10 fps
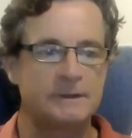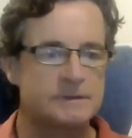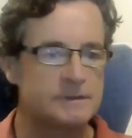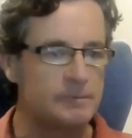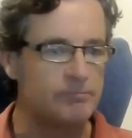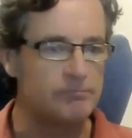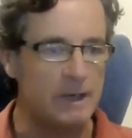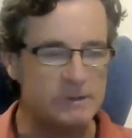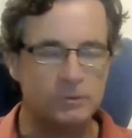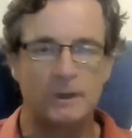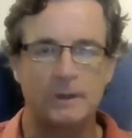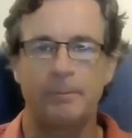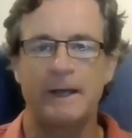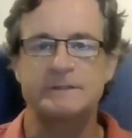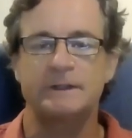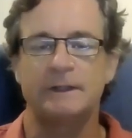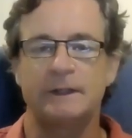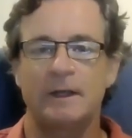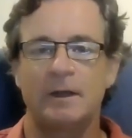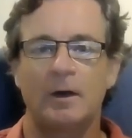It's the mental capacity
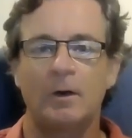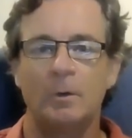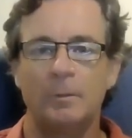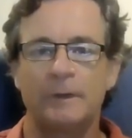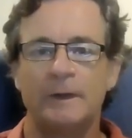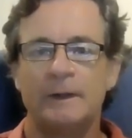to cope.